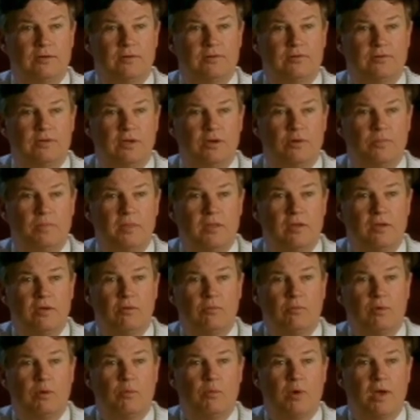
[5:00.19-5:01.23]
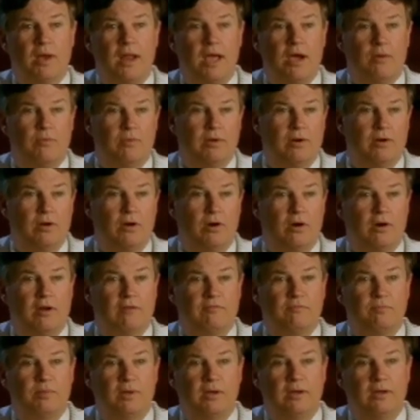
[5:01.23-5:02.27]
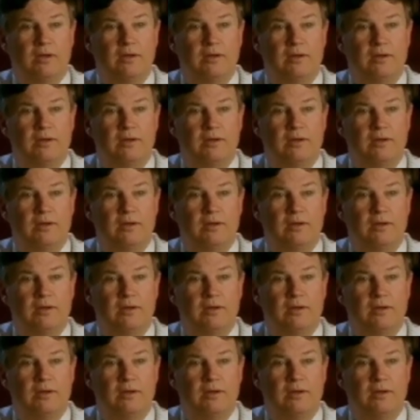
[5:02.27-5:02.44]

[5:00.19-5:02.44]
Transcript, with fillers: And so we went out with an RFP,